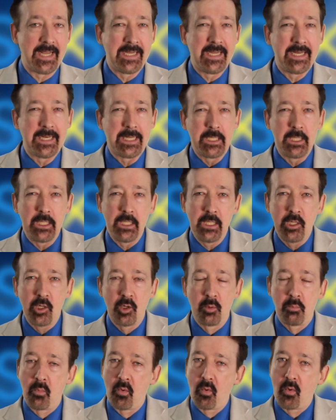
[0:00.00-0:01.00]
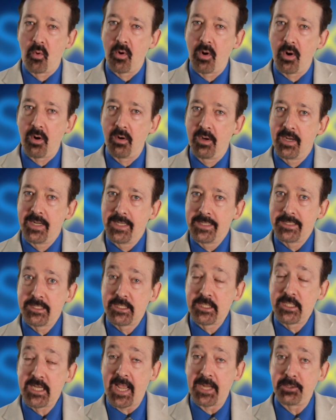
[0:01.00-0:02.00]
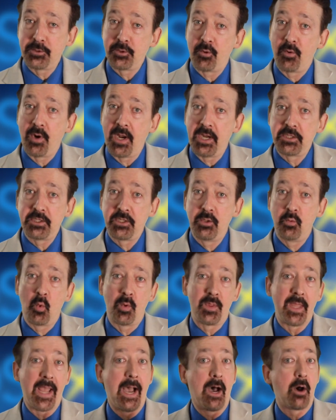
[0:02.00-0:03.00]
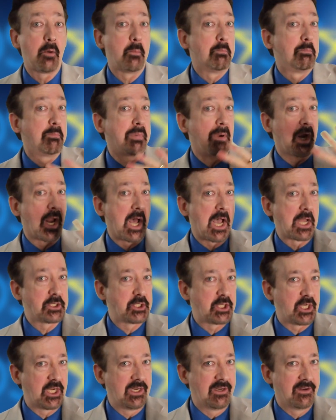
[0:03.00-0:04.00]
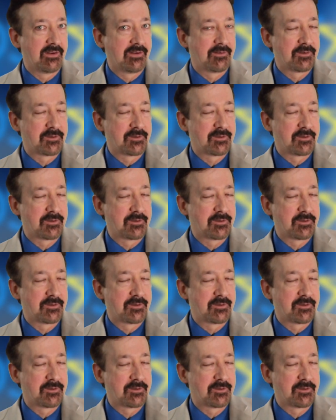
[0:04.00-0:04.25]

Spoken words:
I need a little more saturation without blotching.